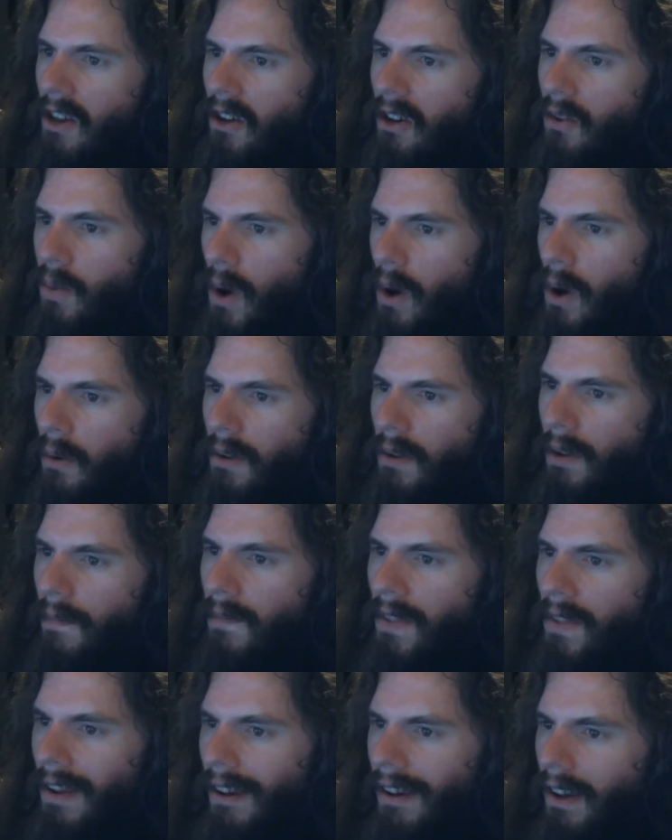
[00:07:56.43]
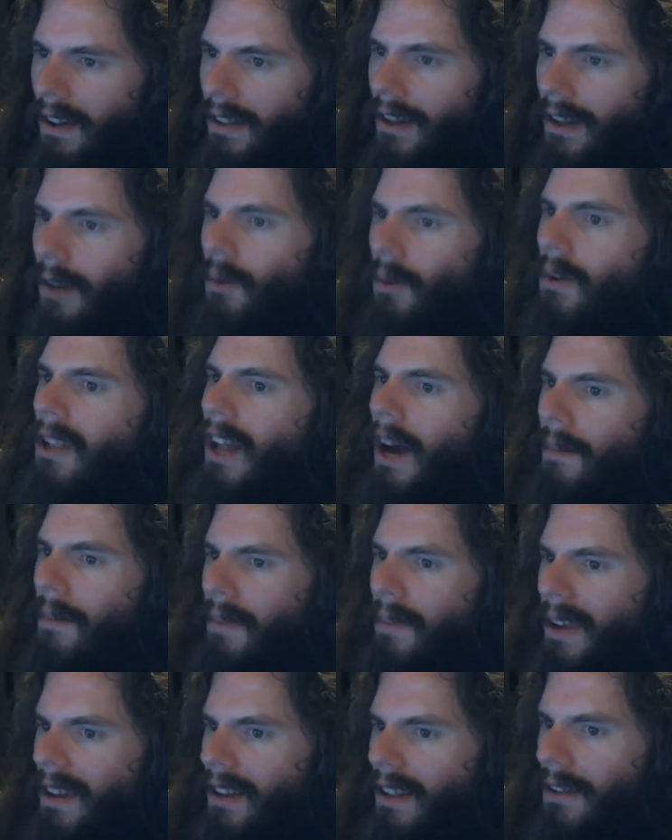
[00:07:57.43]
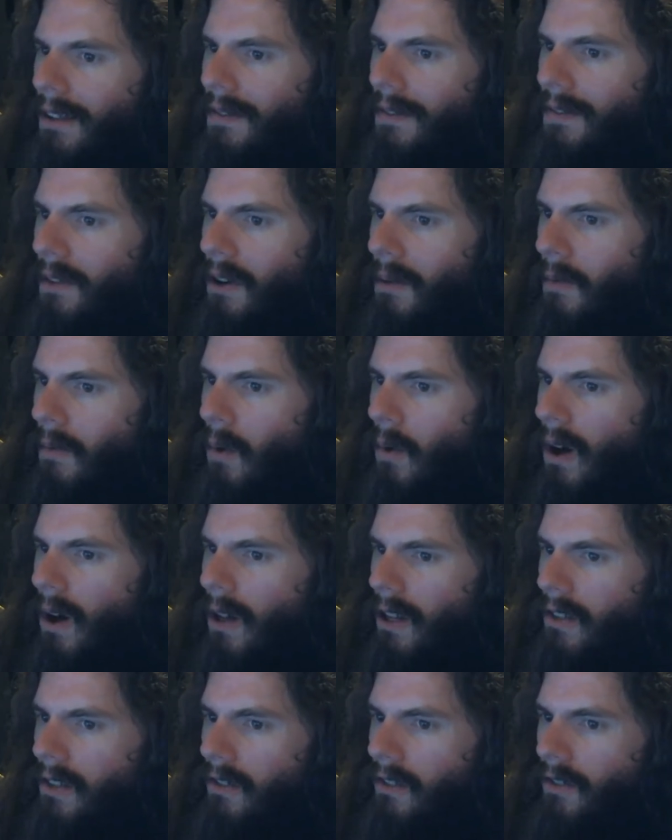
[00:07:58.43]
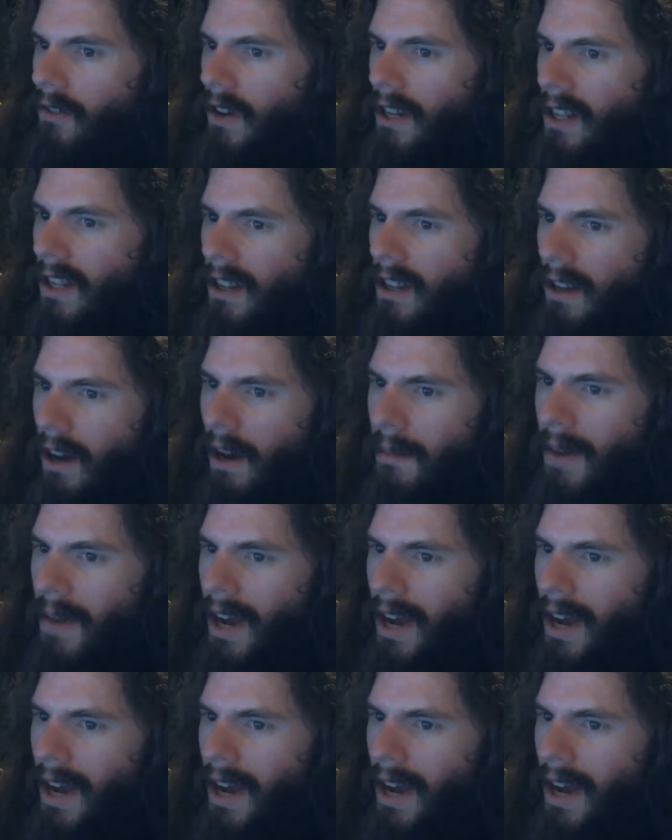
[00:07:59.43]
Quote, there will not be another foot of wall constructed on my